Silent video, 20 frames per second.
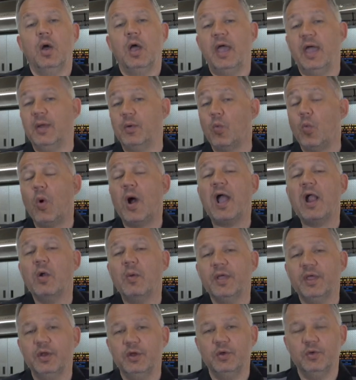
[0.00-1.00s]
And why are
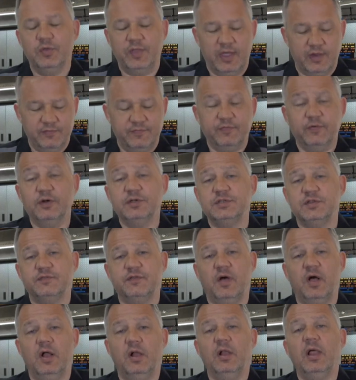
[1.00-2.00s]
we going to do that? First
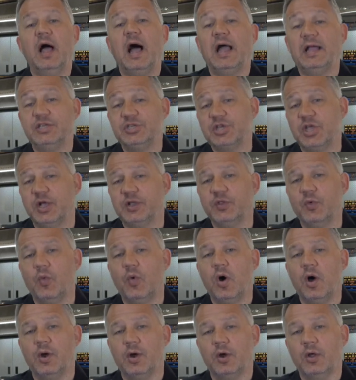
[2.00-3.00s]
of all, I check the
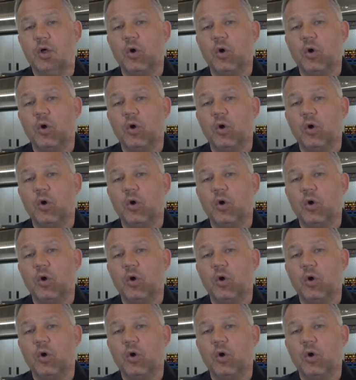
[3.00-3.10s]
water.